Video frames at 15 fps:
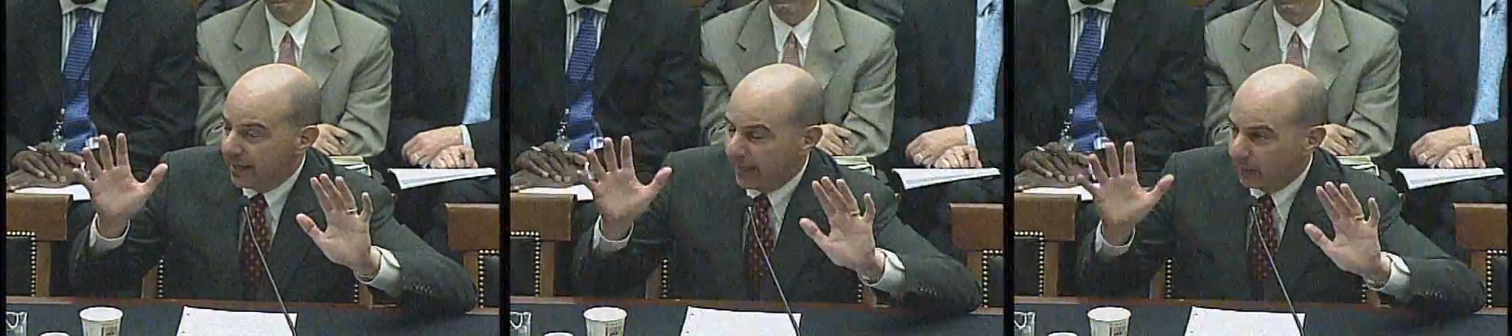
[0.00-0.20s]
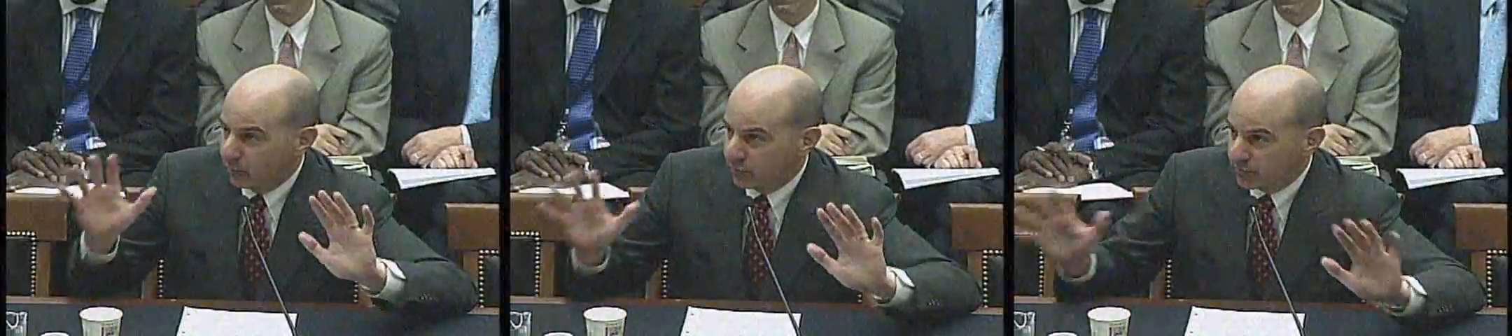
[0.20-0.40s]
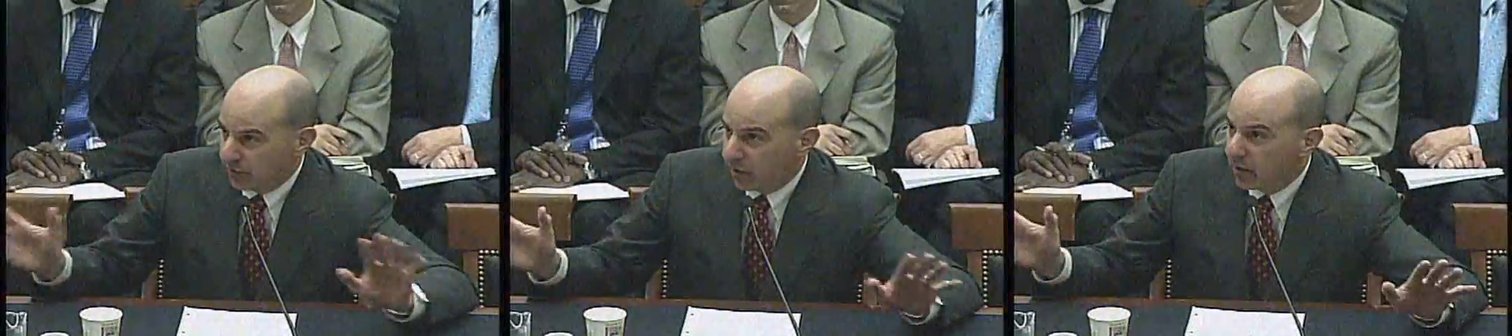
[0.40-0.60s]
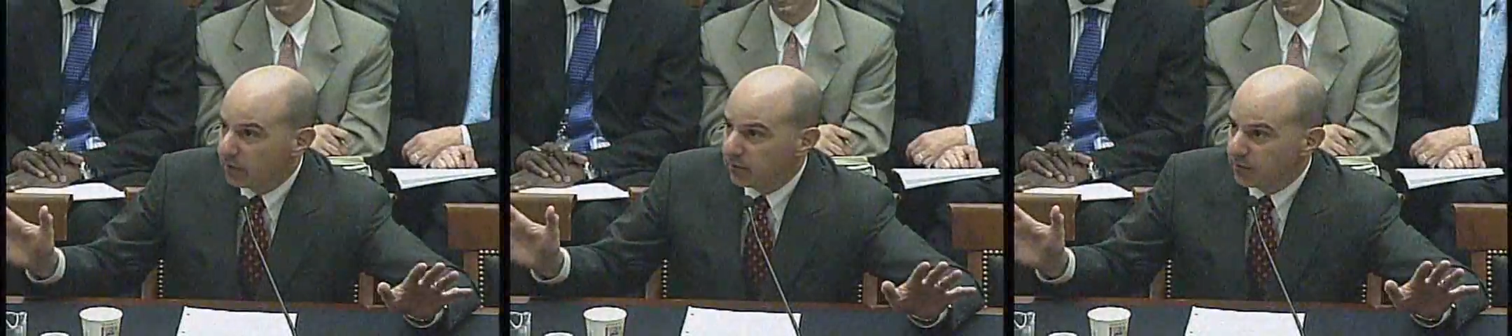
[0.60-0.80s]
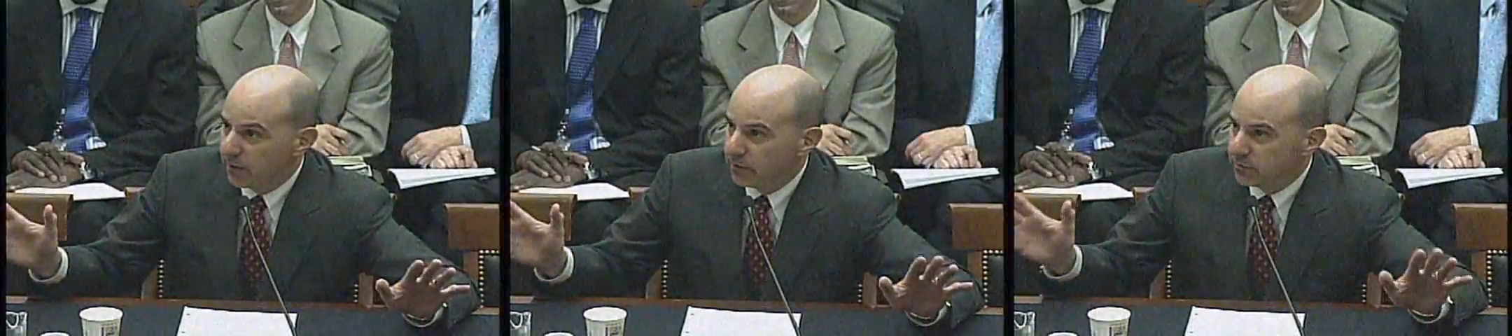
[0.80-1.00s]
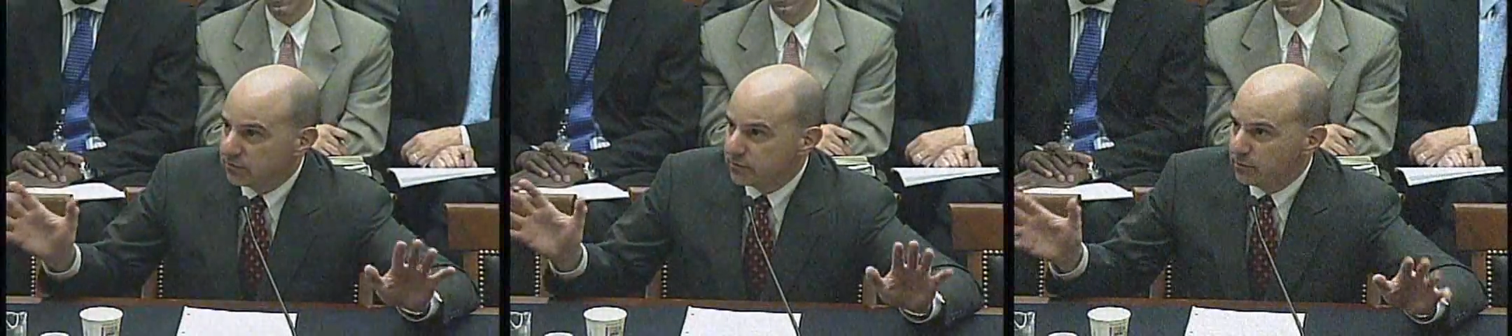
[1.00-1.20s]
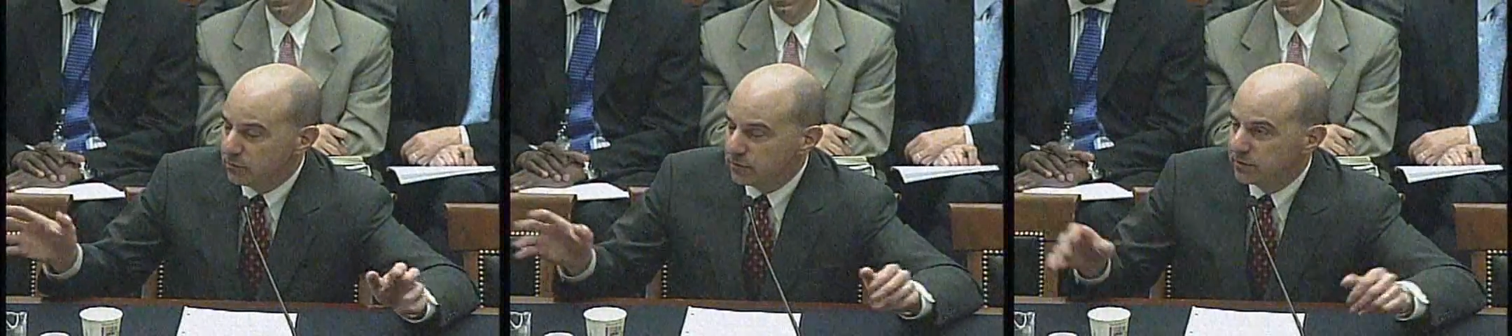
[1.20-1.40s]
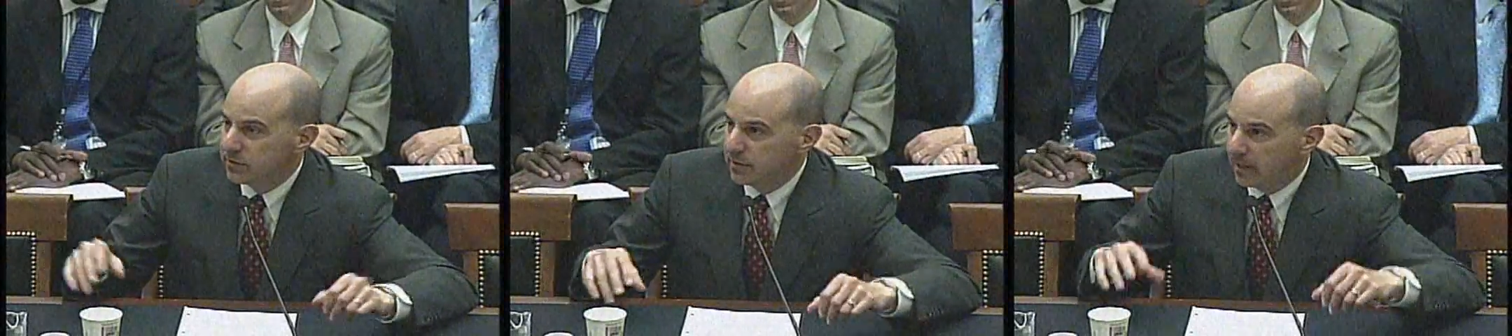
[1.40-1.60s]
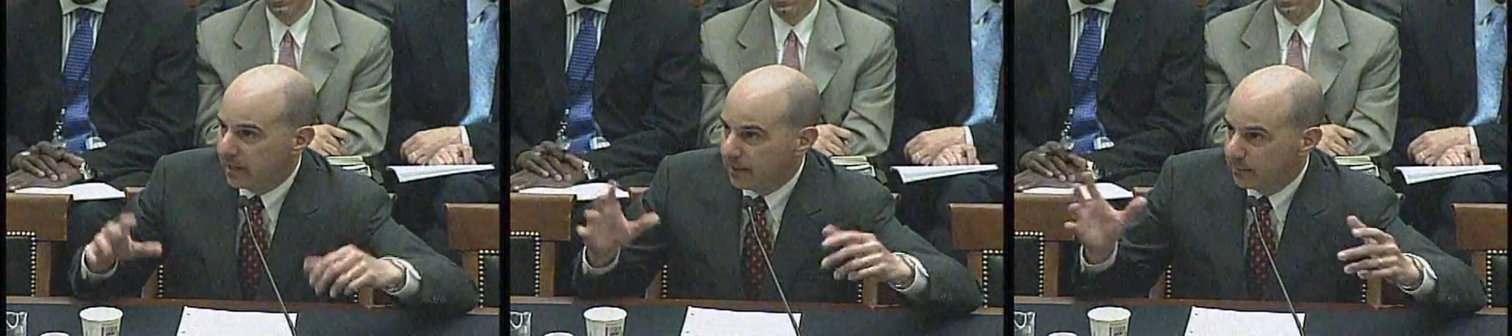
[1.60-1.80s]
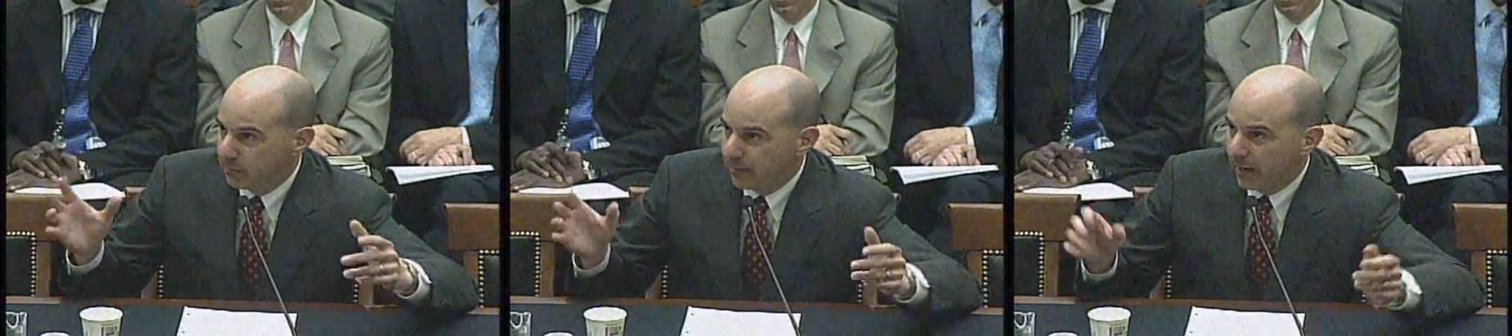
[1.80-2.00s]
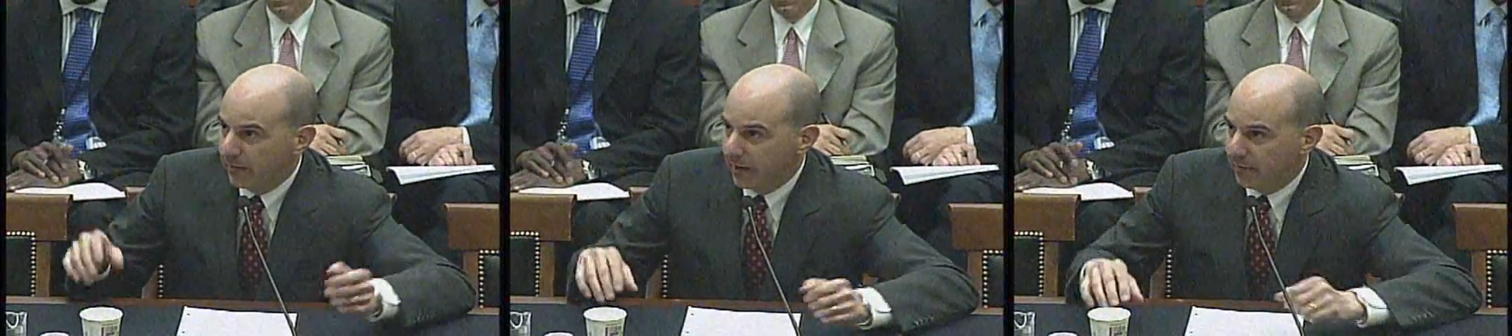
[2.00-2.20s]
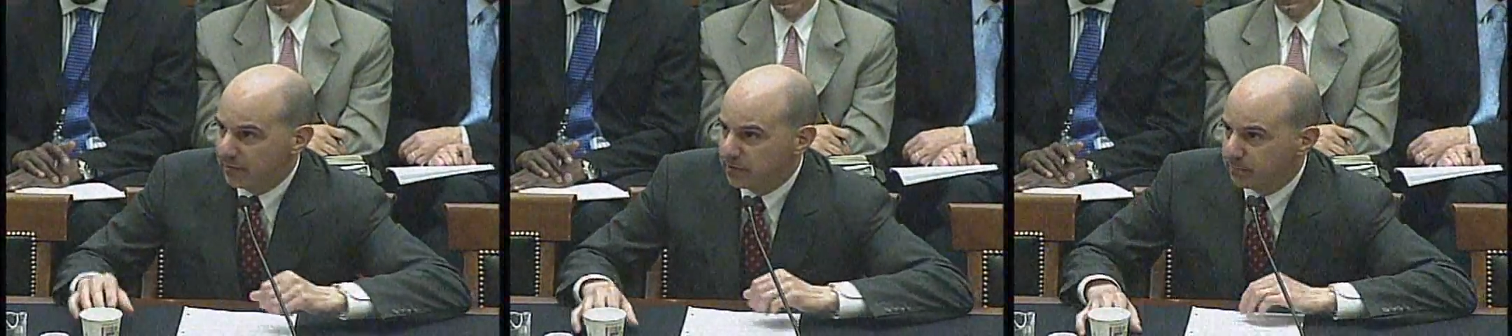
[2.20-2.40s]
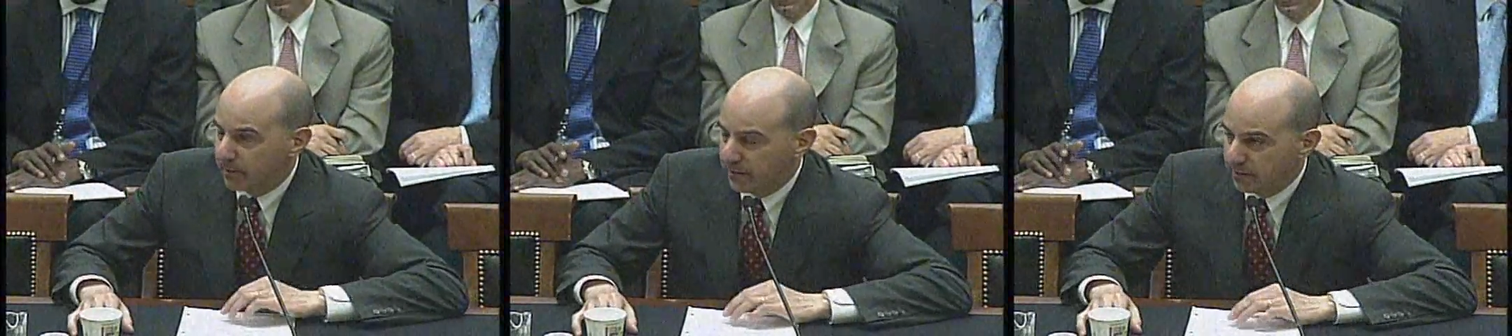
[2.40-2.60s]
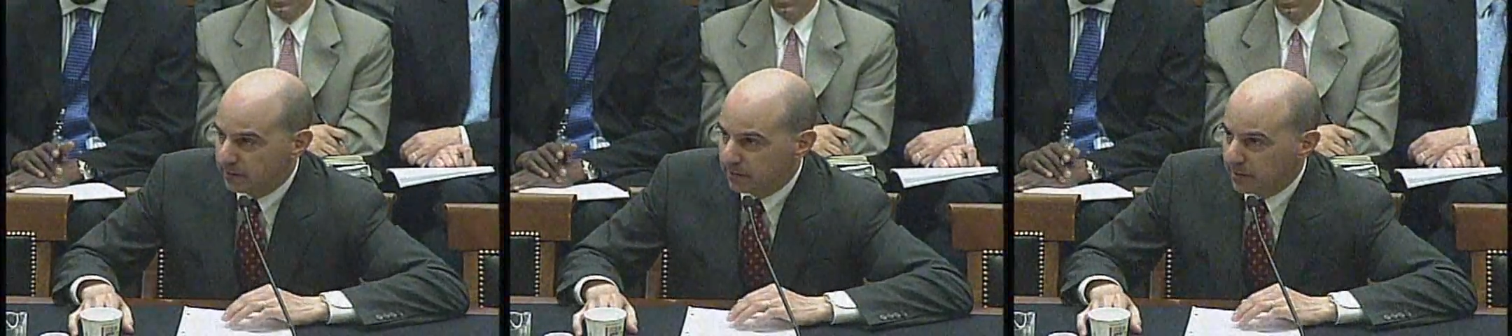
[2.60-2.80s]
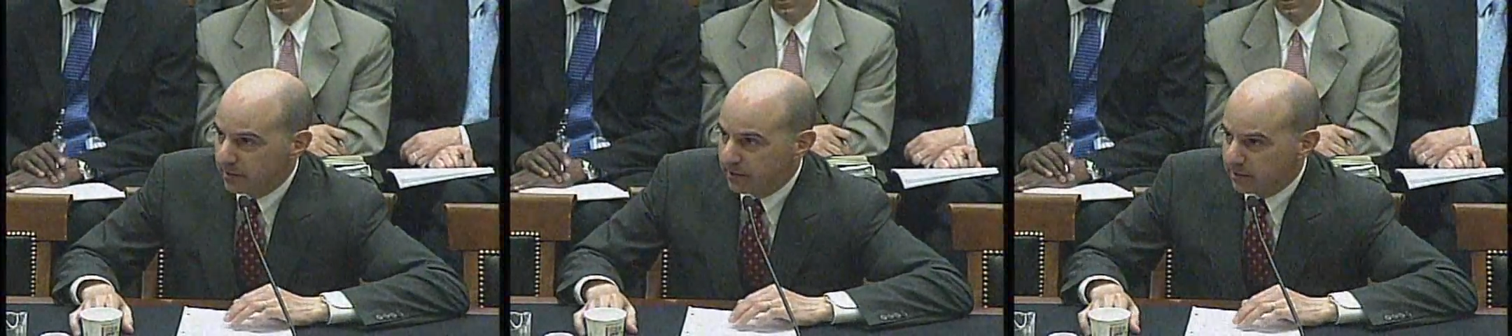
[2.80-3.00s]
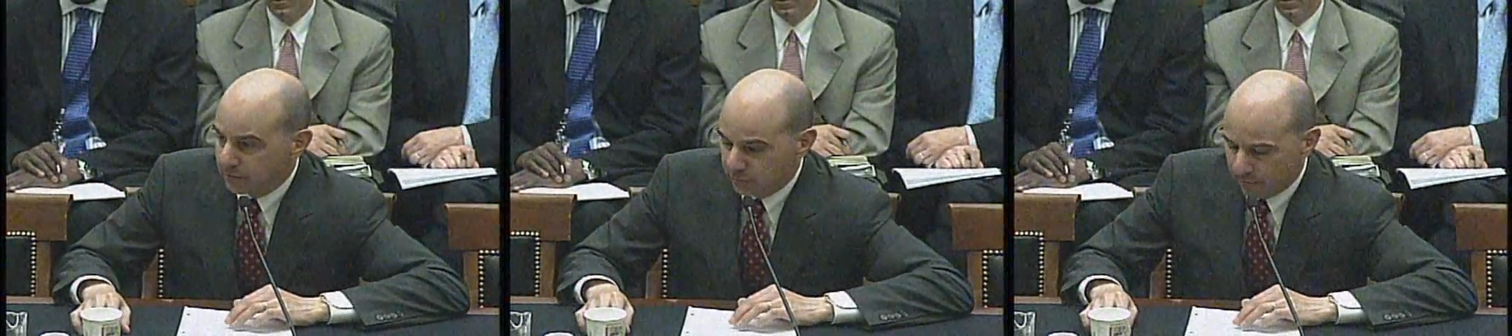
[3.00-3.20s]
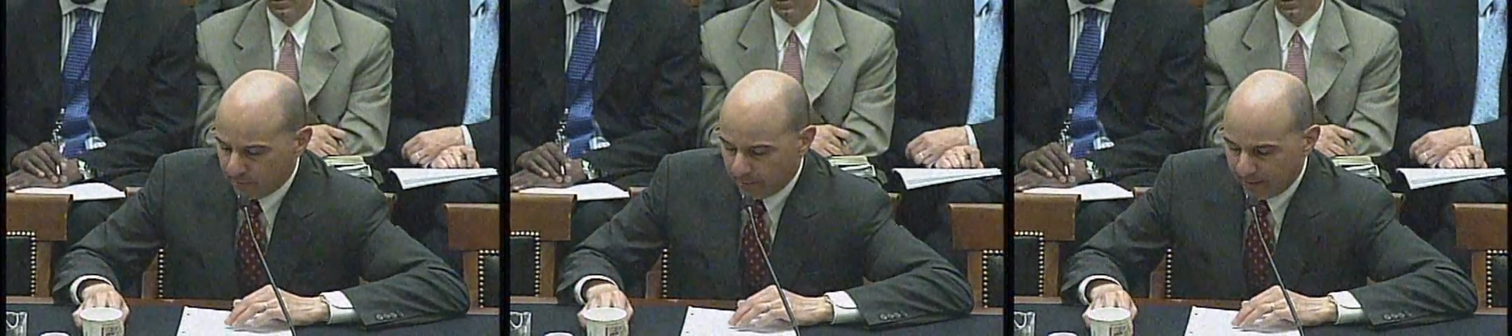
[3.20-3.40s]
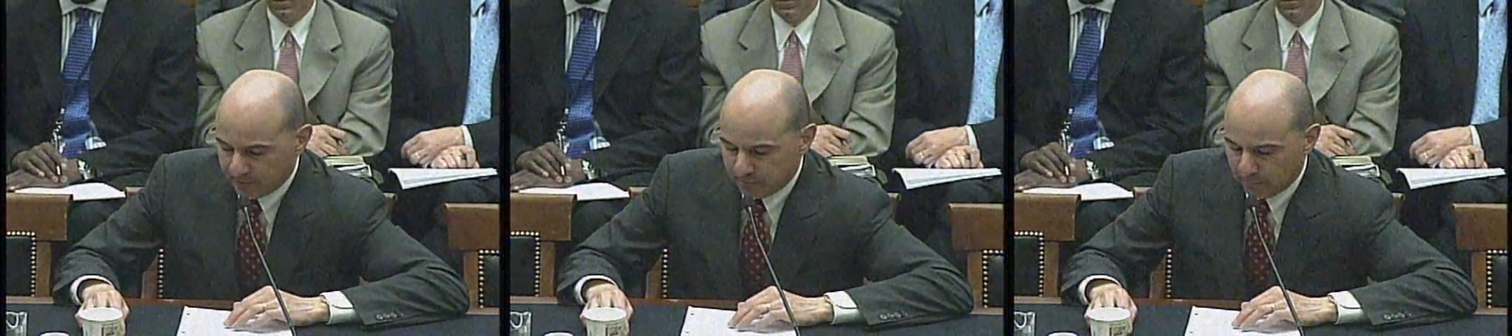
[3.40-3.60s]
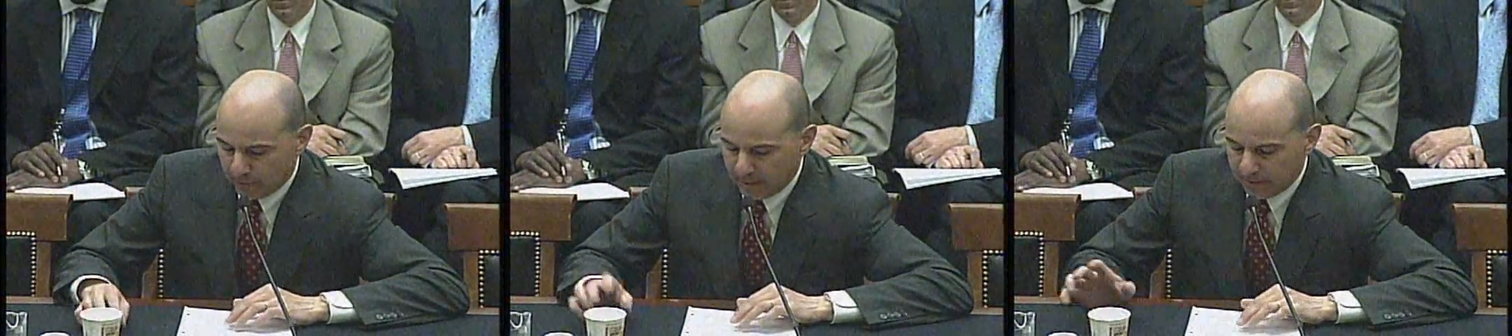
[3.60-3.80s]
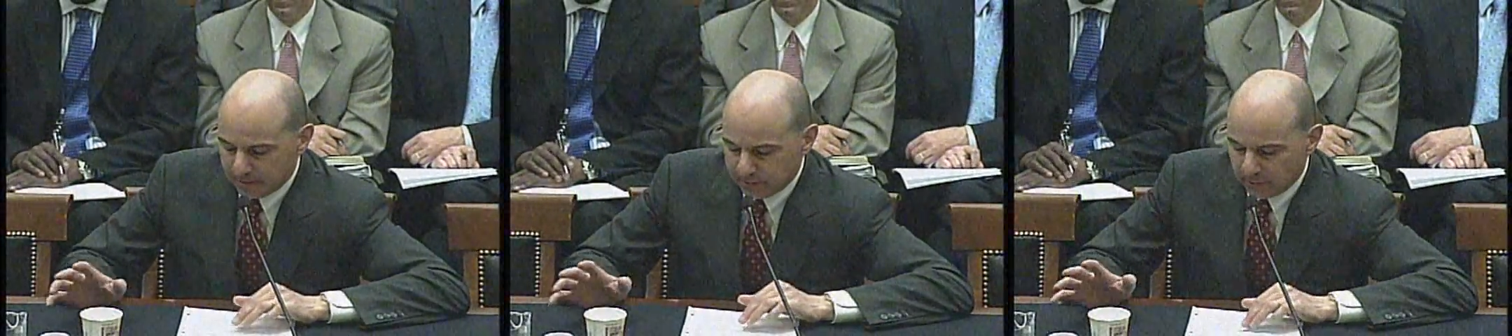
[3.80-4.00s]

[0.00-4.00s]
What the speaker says: and resolve those suits without having to spend extreme amounts of money.